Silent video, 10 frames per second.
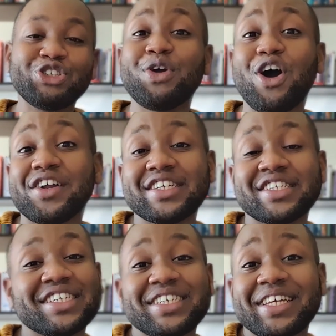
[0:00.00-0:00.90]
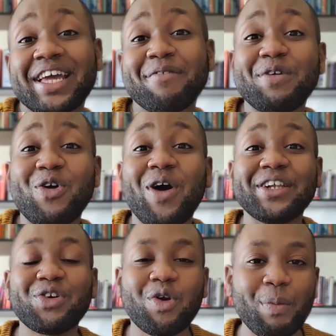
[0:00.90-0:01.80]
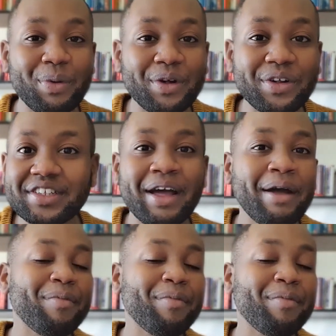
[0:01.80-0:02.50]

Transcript: To be honest, this has kept me quite crippled,